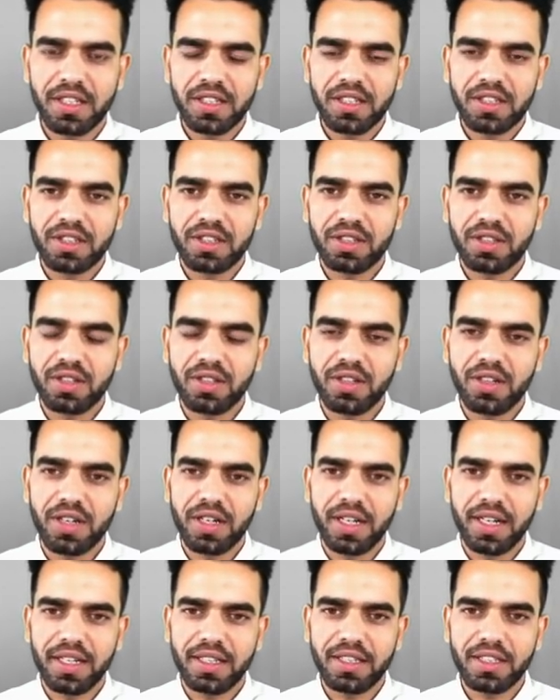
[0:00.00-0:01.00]
So
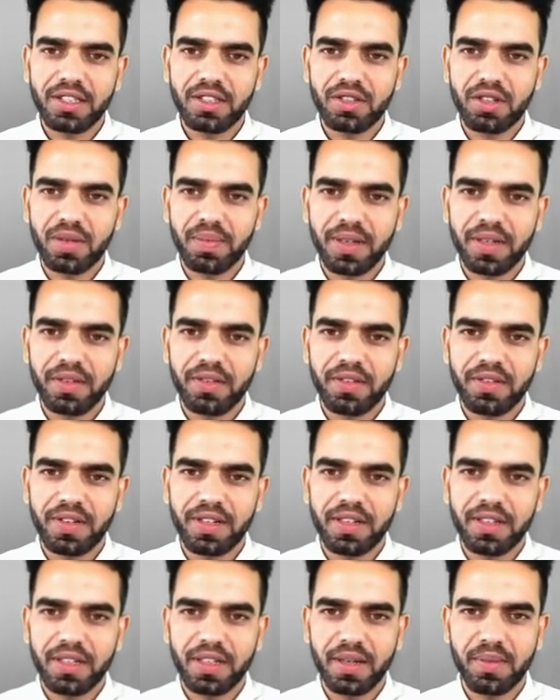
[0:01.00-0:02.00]
in this topic we will learn